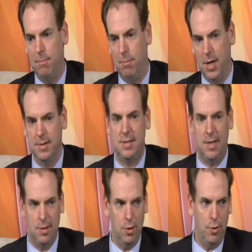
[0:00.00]
months
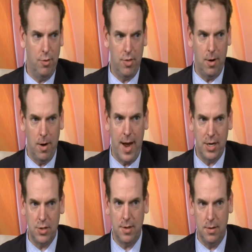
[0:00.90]
in Duluth that are
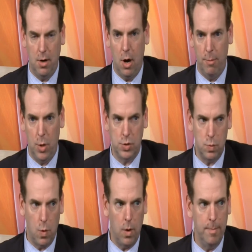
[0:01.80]
actually
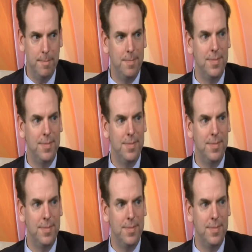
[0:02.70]
almost warm.